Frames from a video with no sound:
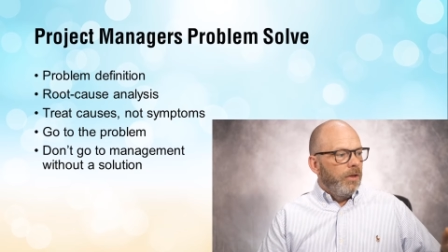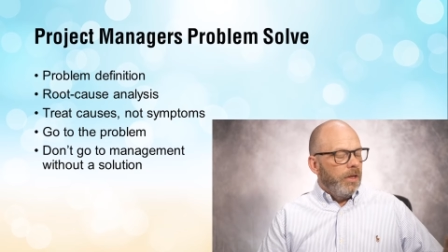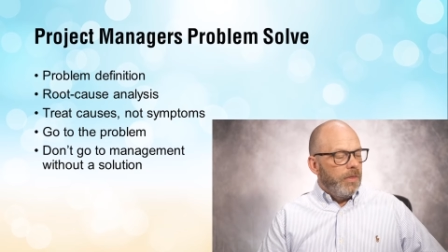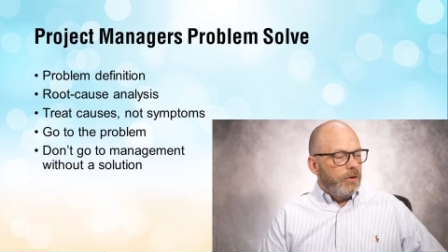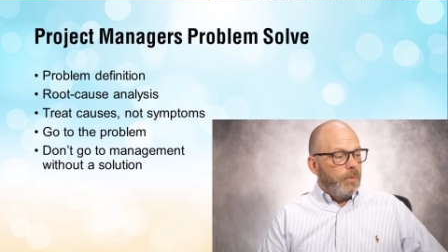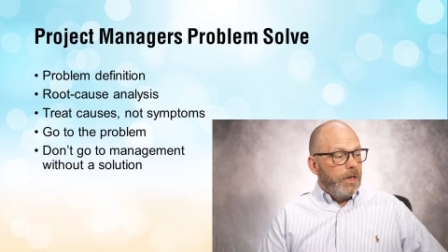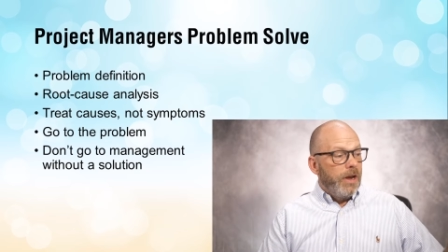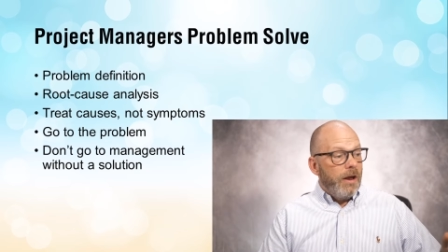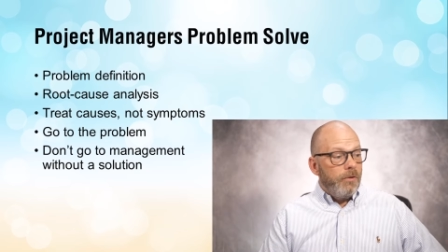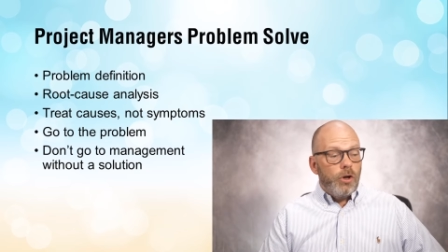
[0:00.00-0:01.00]
And then we
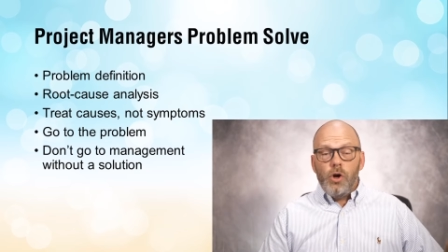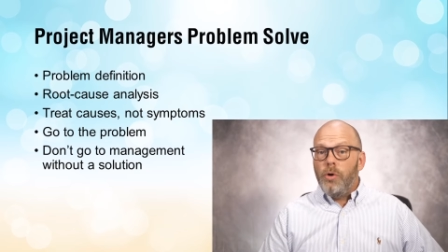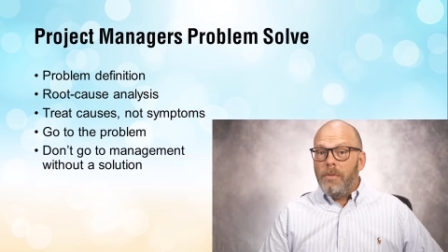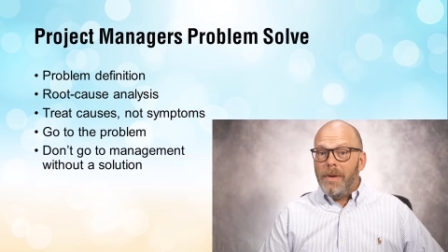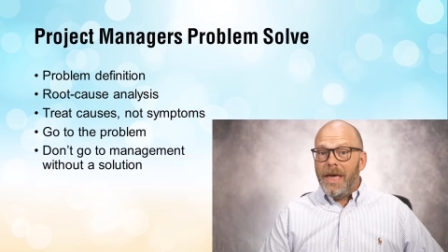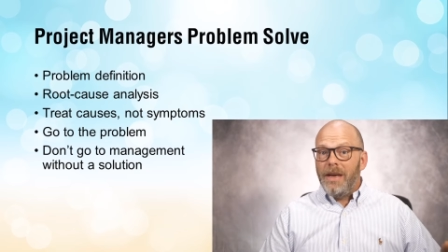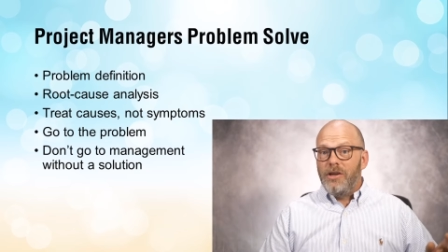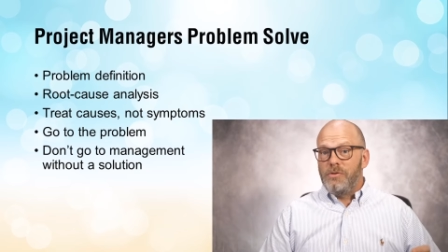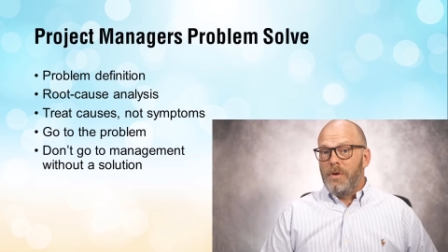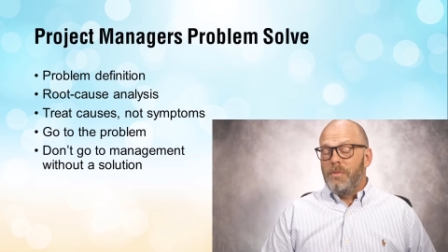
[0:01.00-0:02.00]
never go to
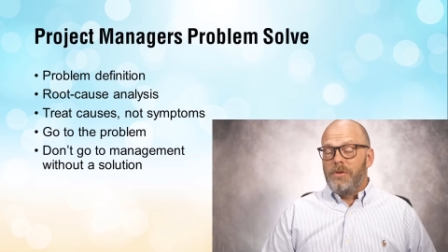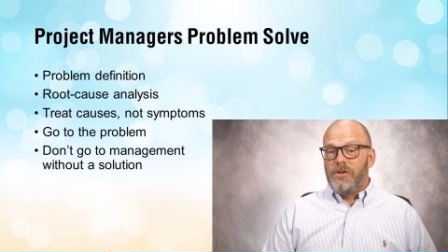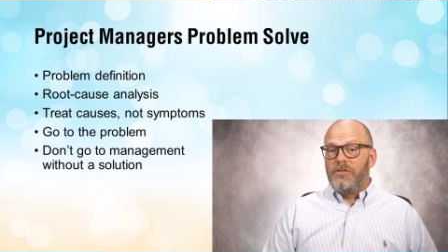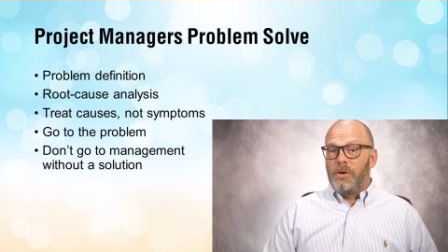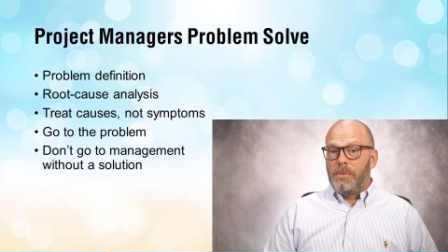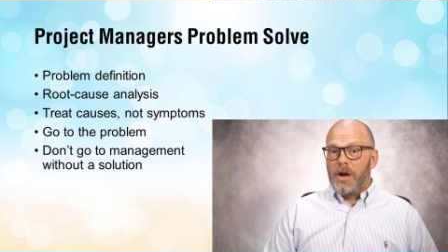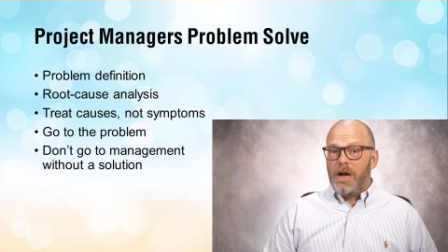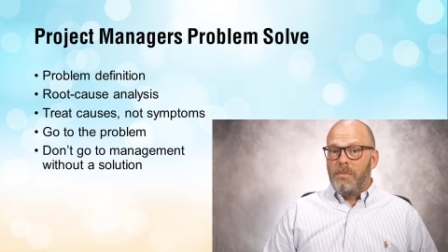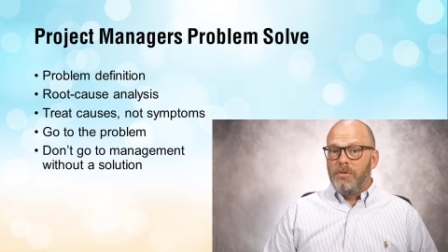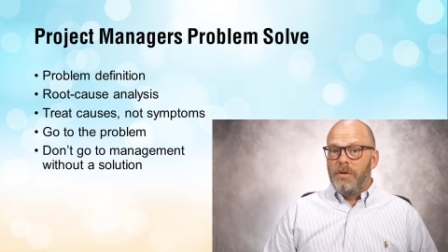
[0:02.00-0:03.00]
management with just a
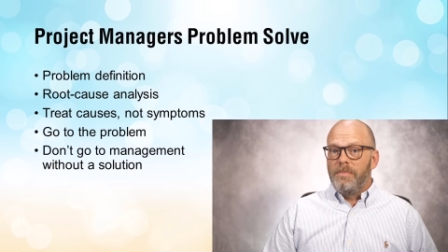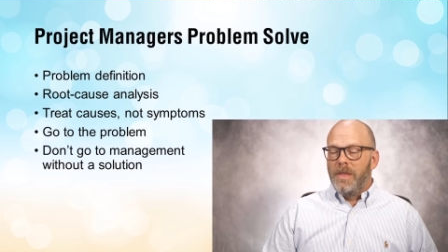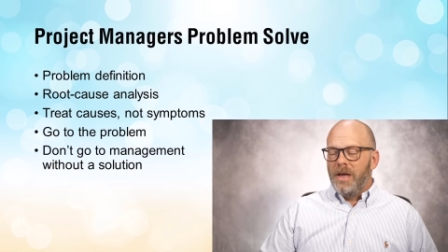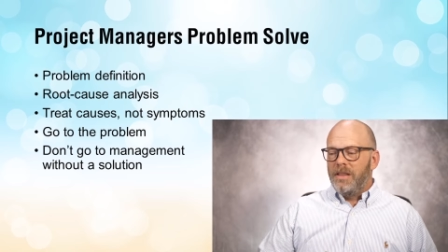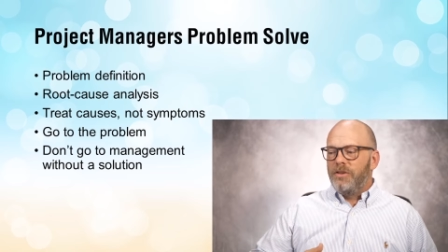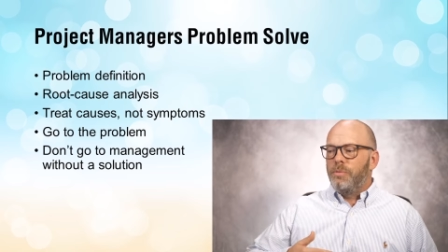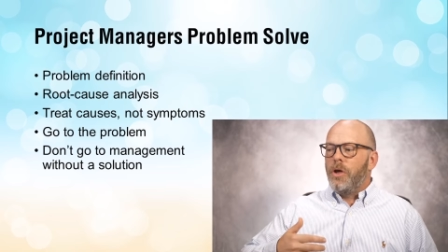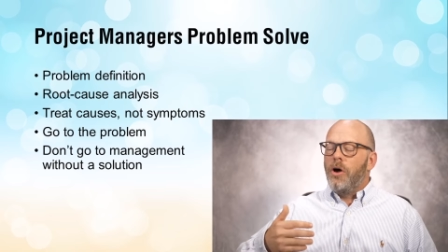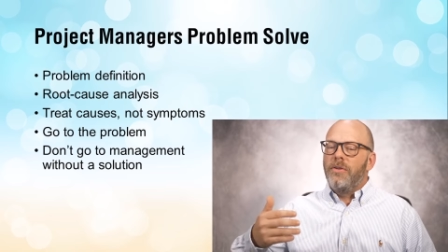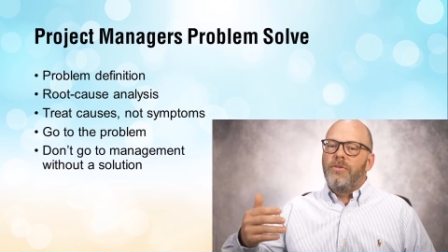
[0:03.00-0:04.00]
problem unless we
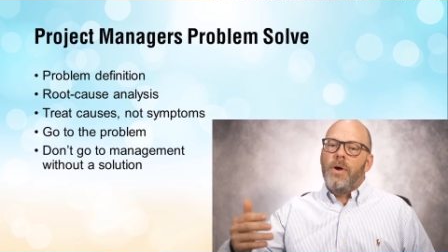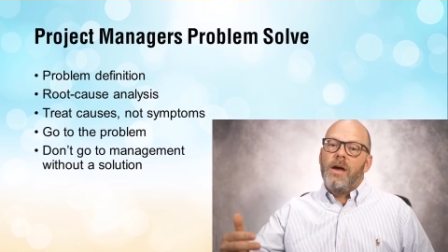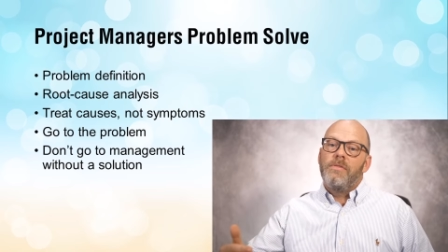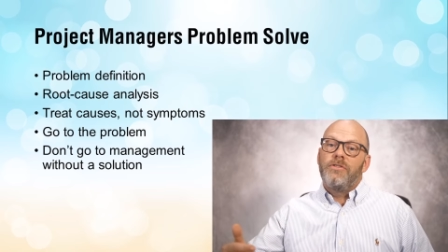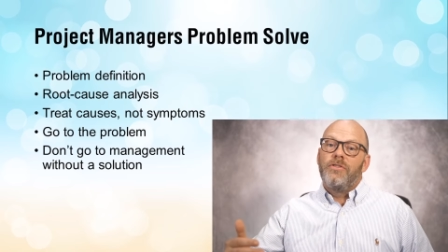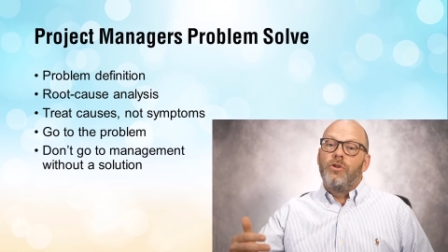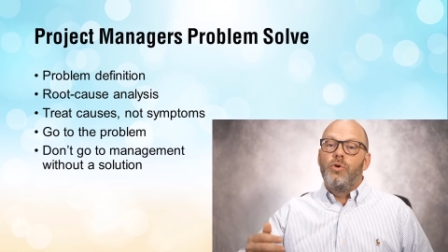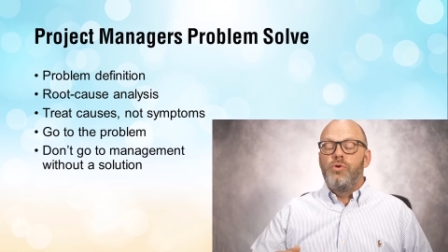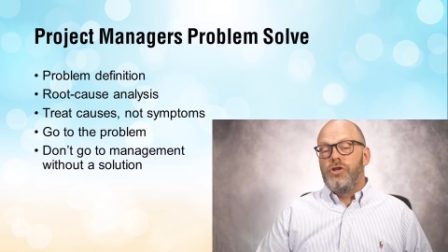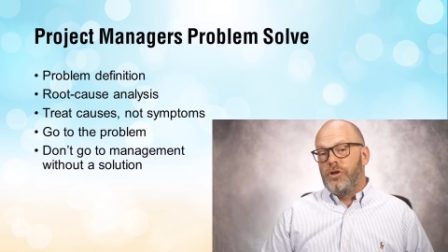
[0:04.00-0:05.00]
also have a
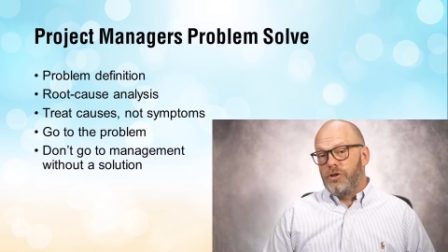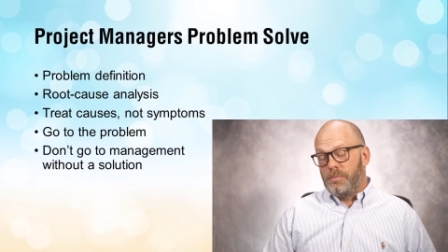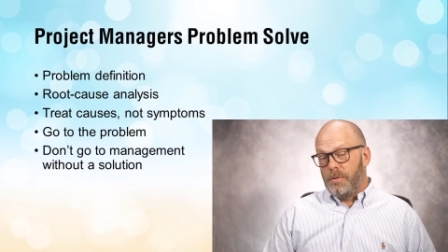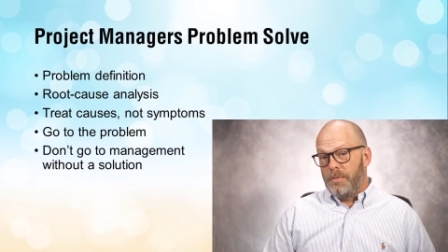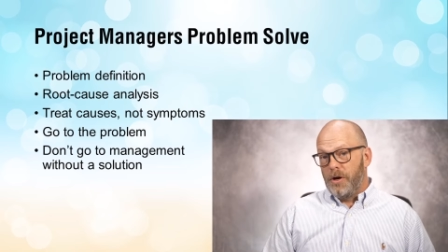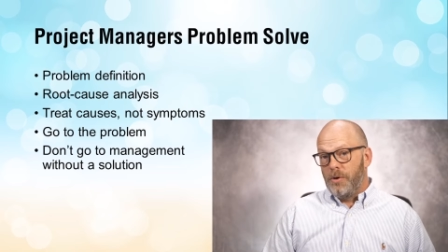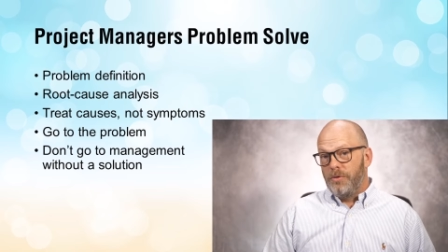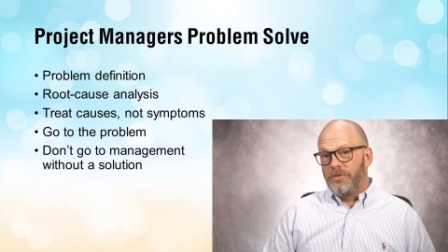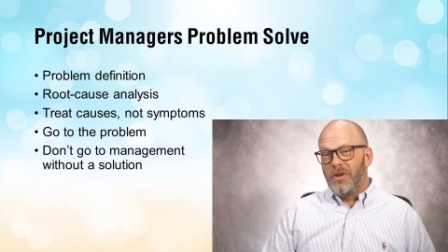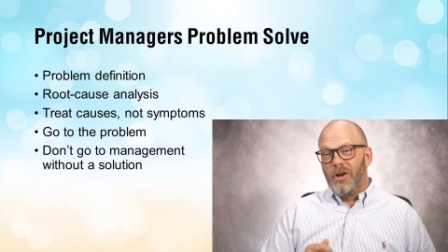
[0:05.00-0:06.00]
solution to
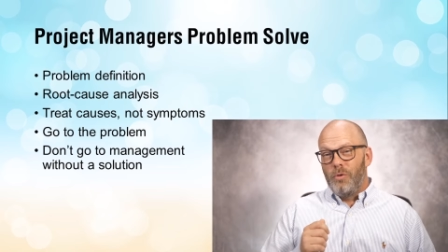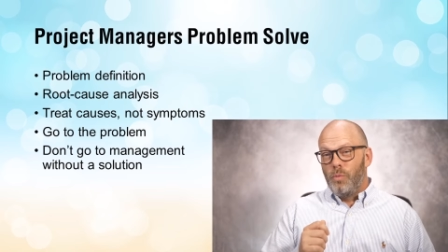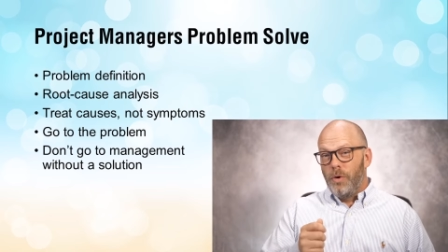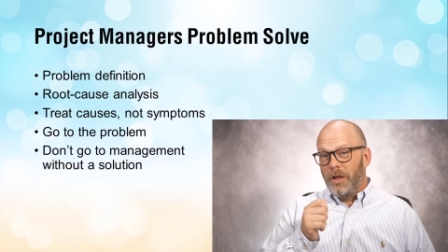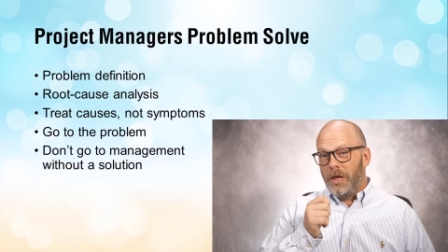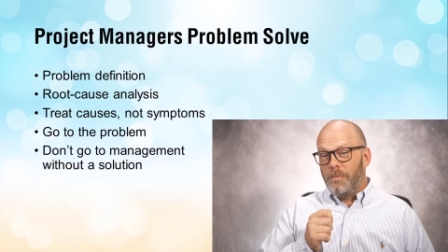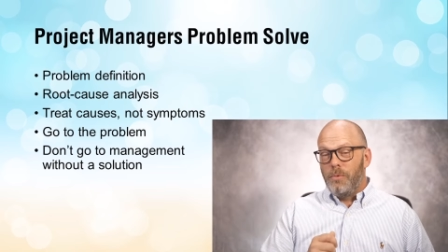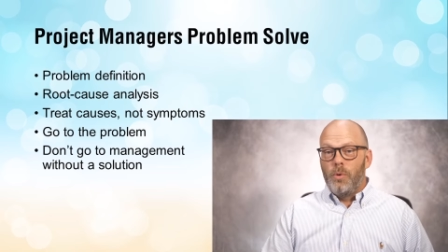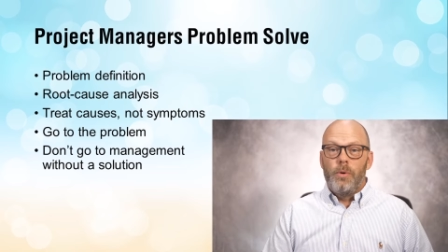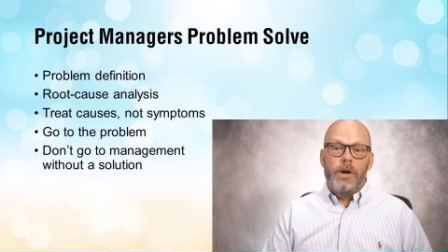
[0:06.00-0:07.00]
propose. Really
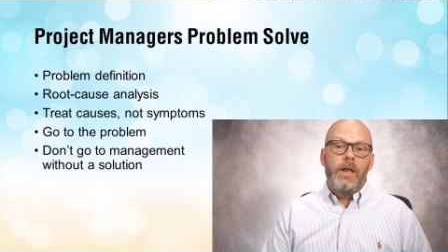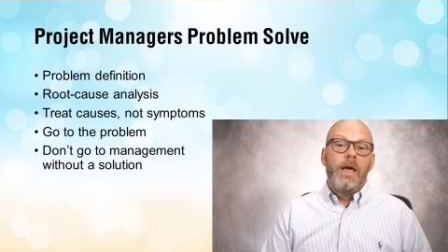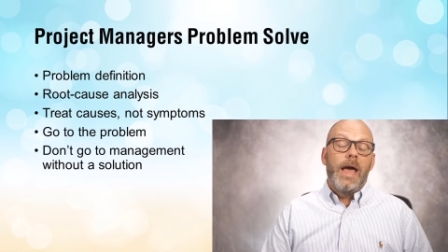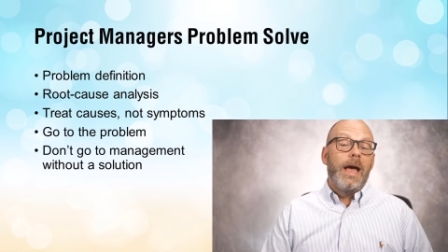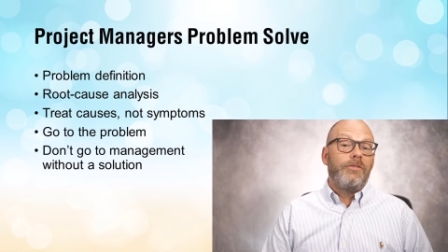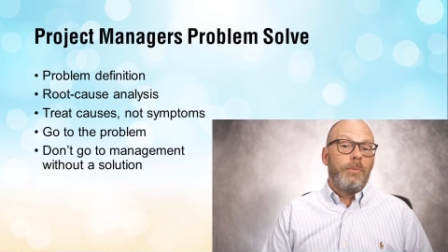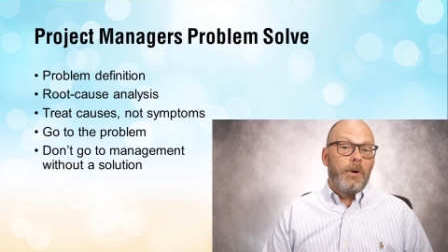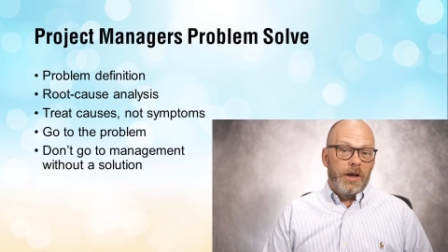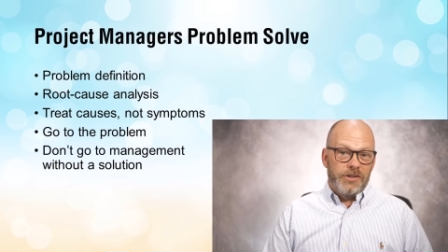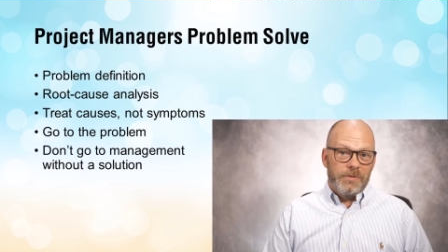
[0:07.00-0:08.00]
important as a
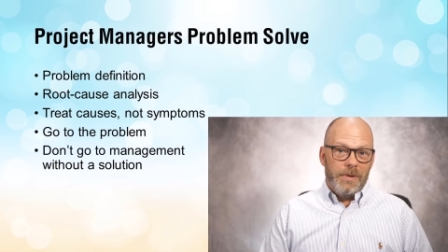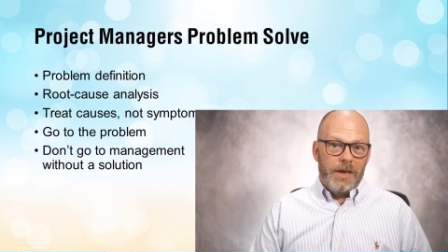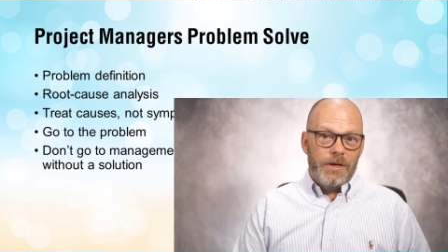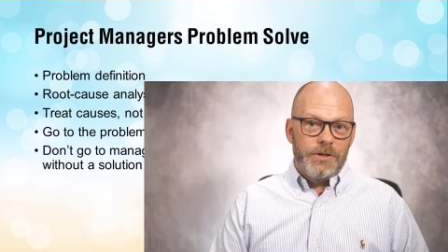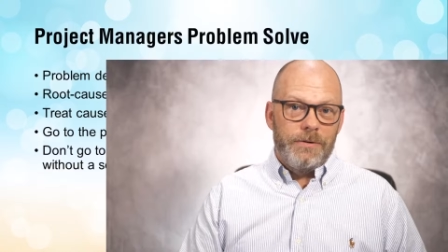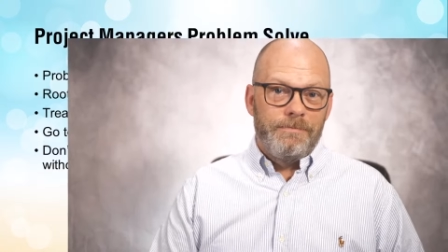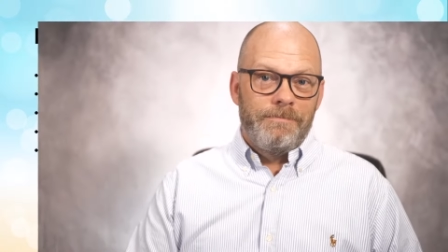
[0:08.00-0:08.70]
project manager.